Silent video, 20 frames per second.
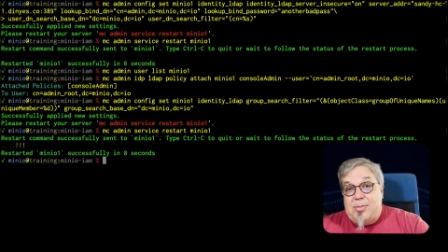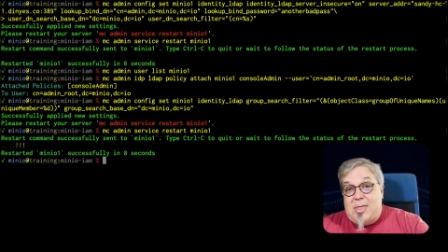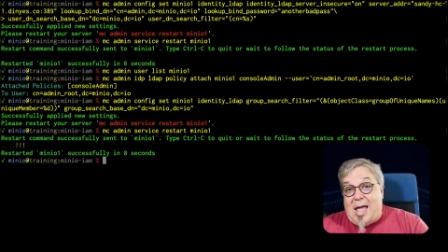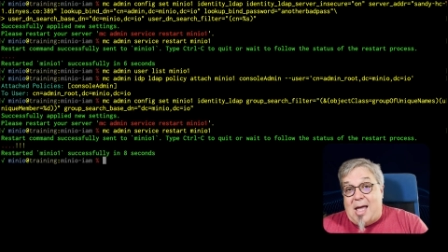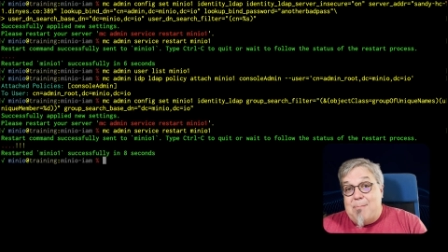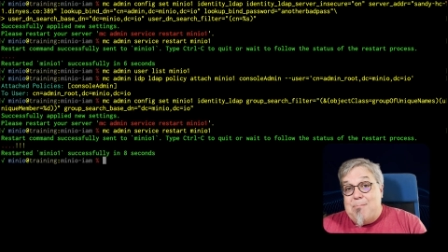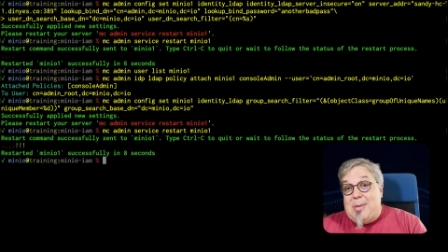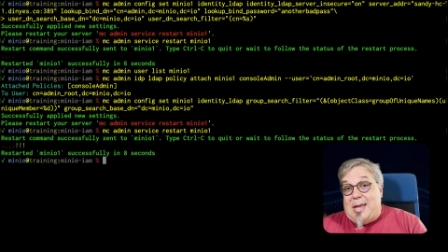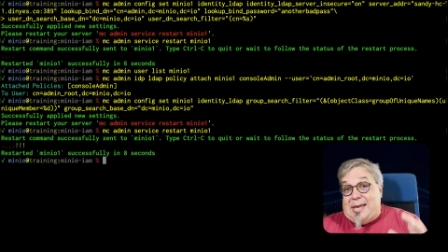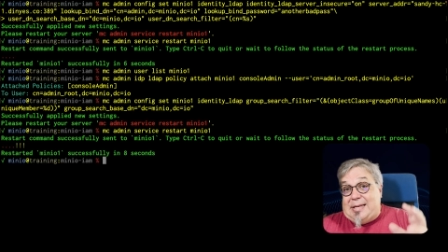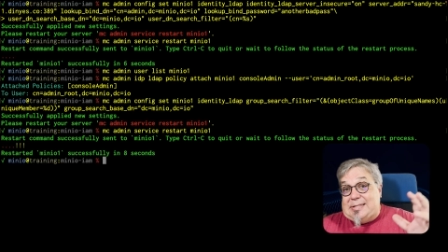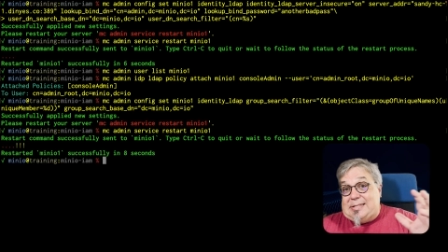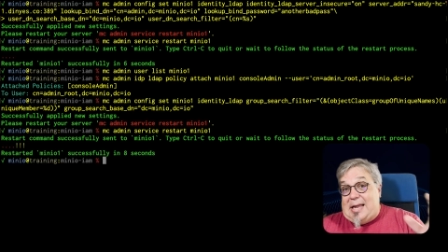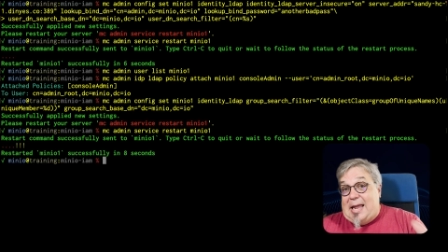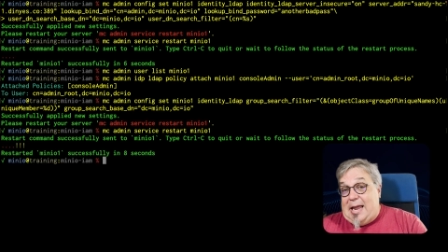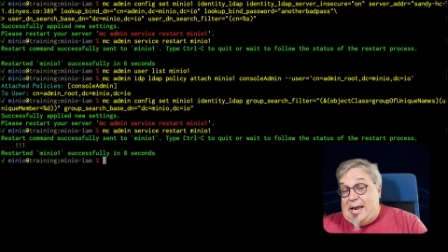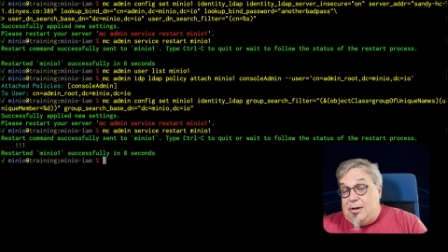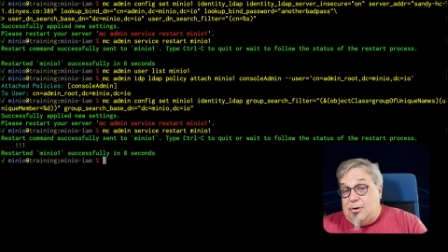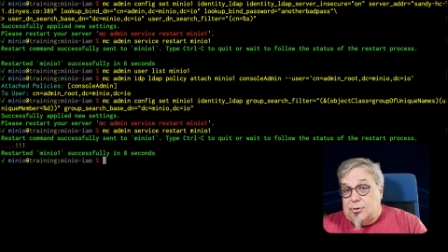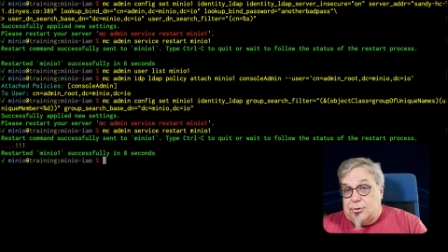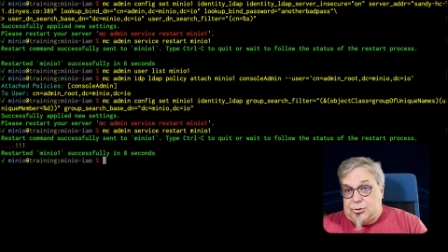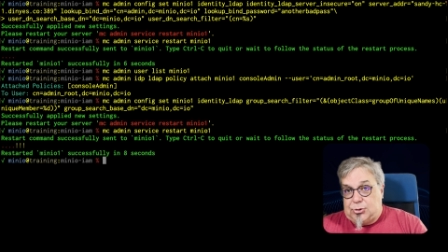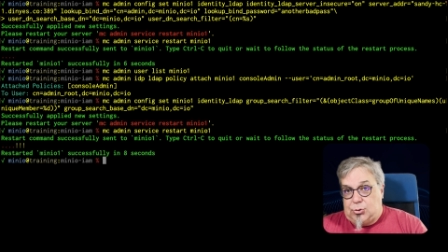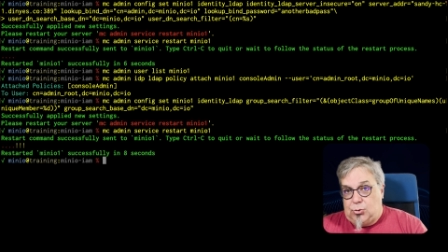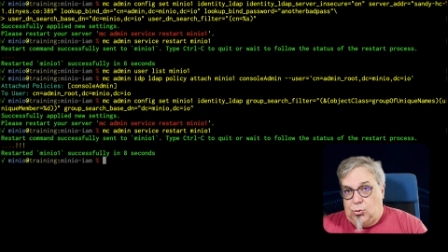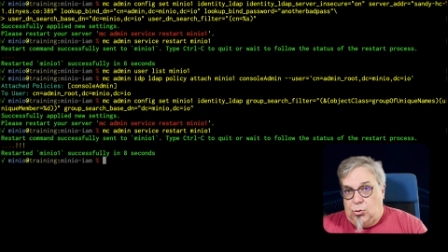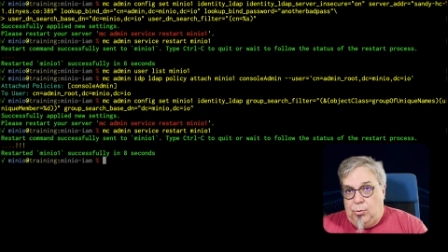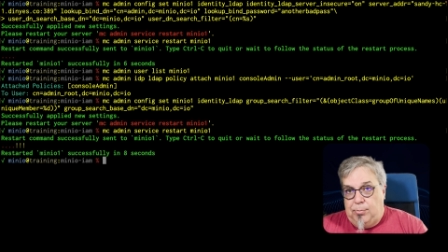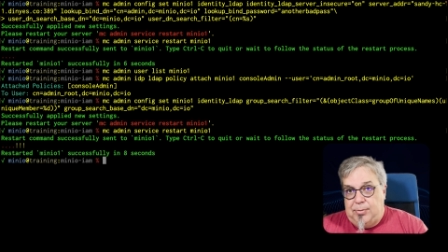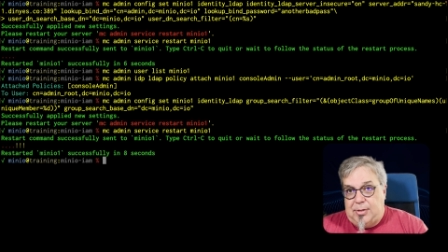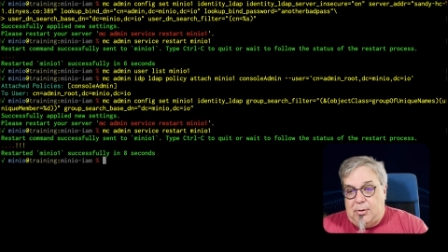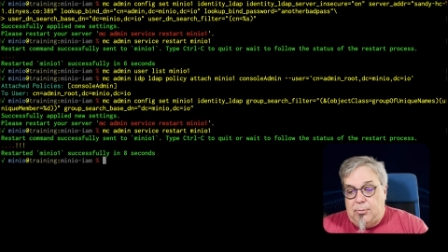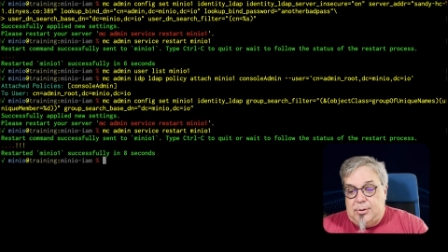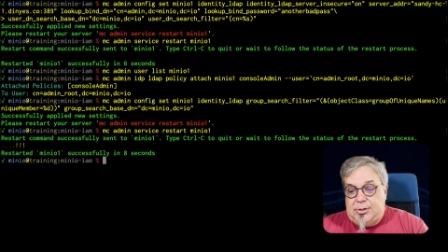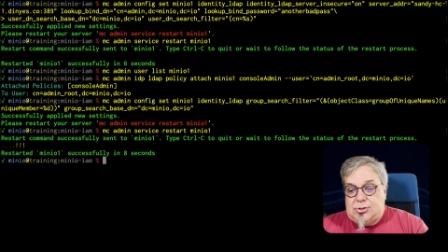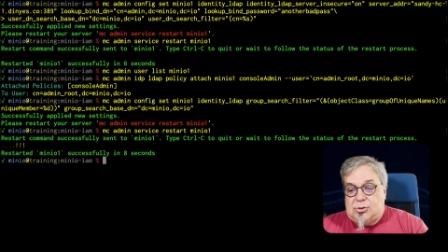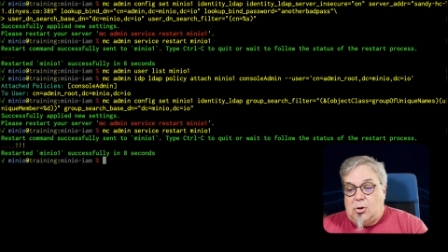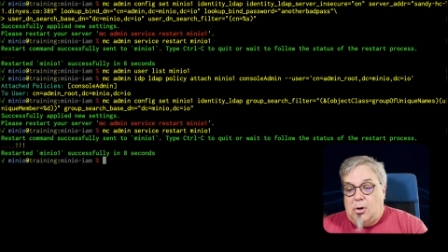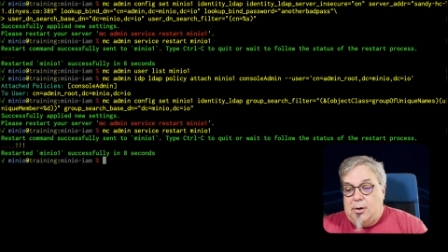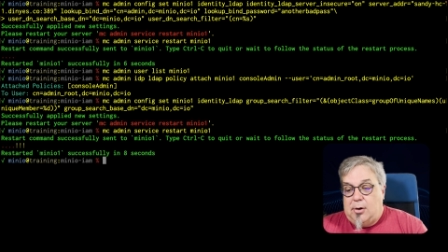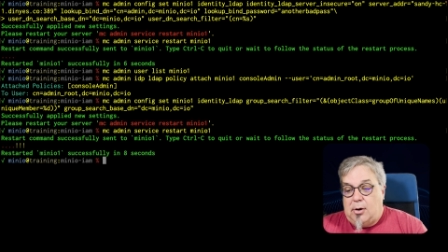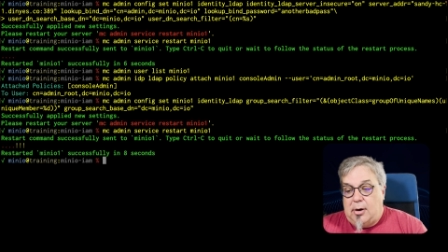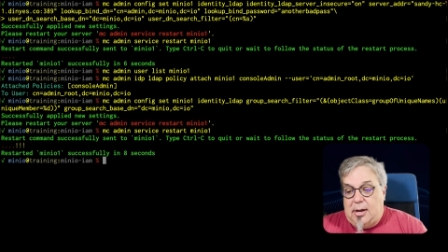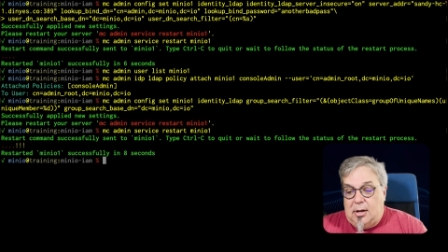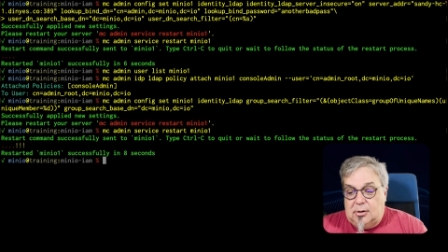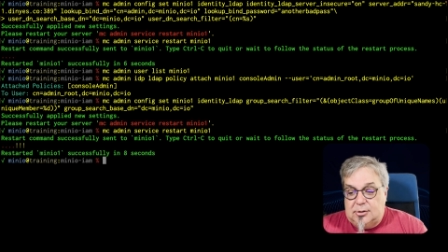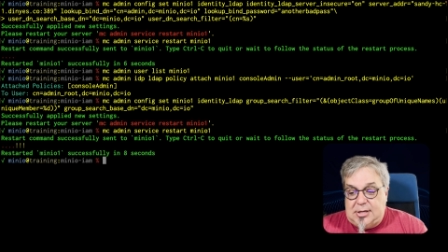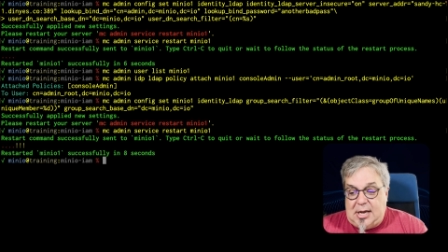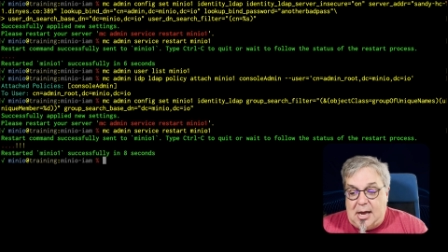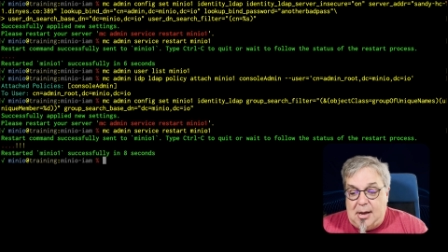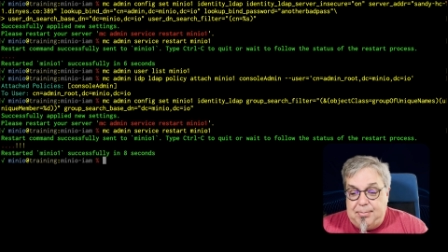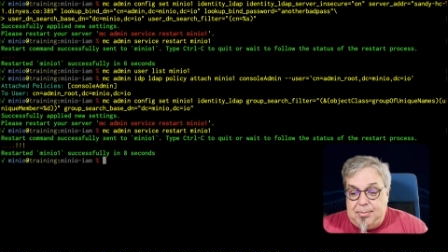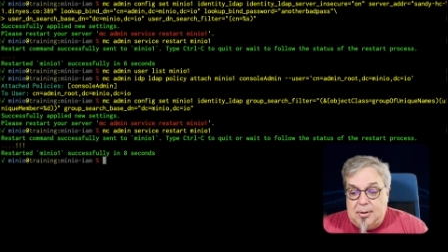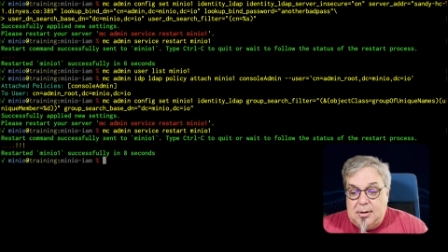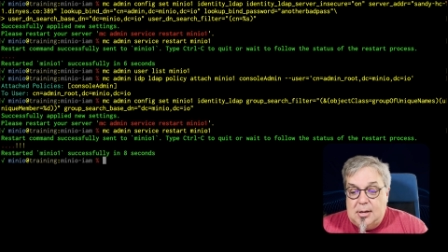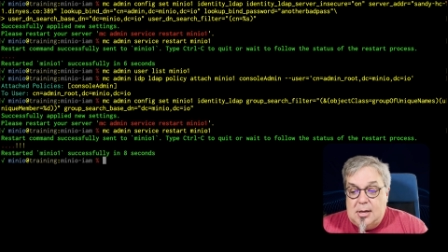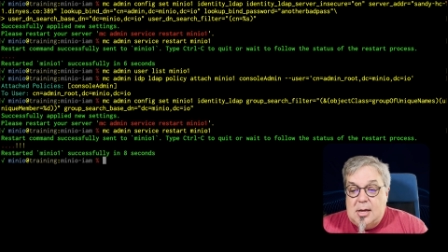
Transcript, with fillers: that maintainers group that we saw in our LDAP.